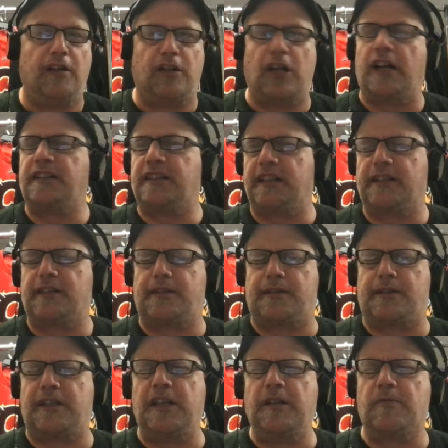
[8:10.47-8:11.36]
Not that
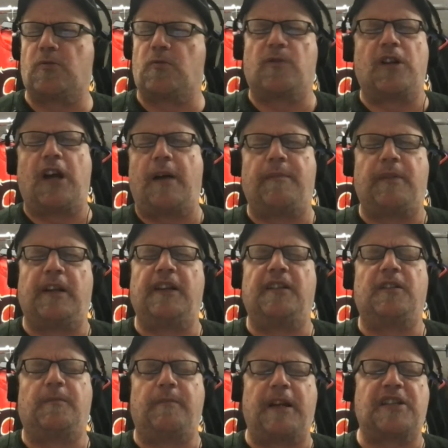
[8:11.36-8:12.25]
teams were not
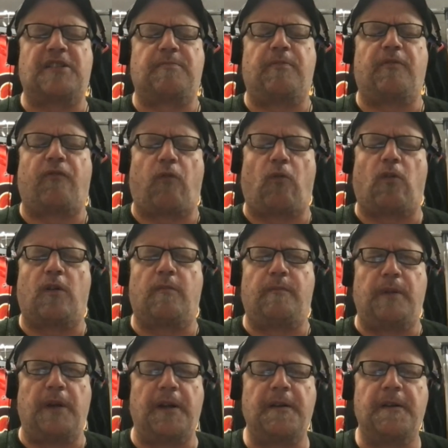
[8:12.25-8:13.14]
playing their best before,
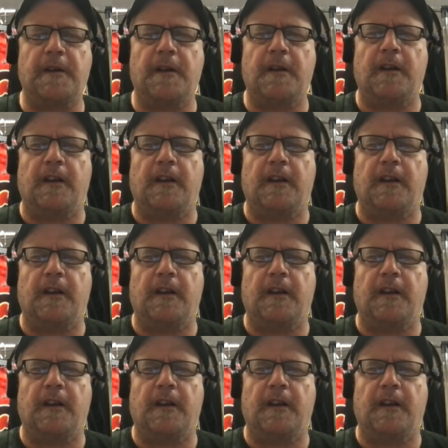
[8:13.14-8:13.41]
but